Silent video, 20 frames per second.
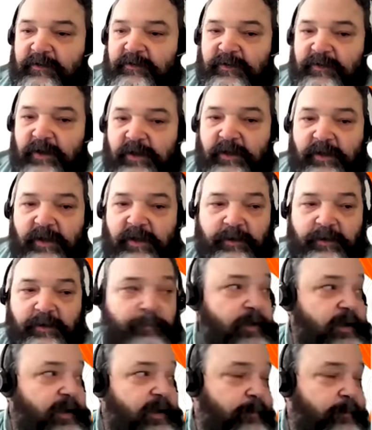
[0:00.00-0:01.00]
study and
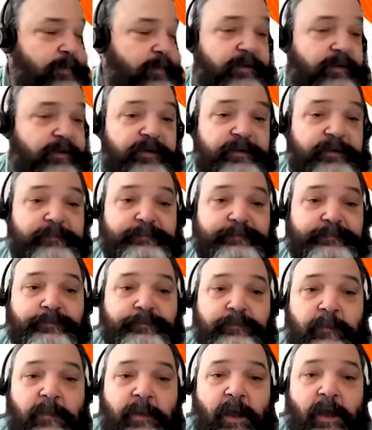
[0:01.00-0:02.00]
begin building.
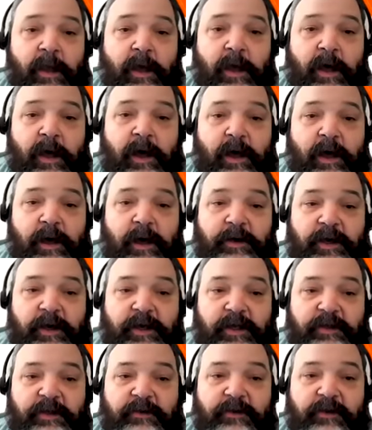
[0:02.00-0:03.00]

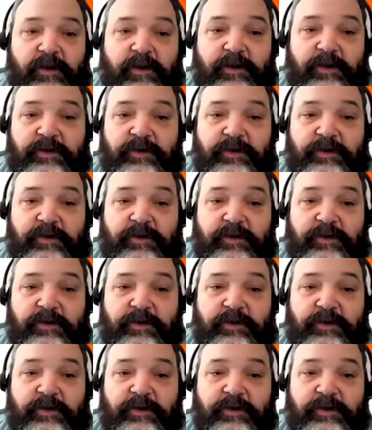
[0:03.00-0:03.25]
Again,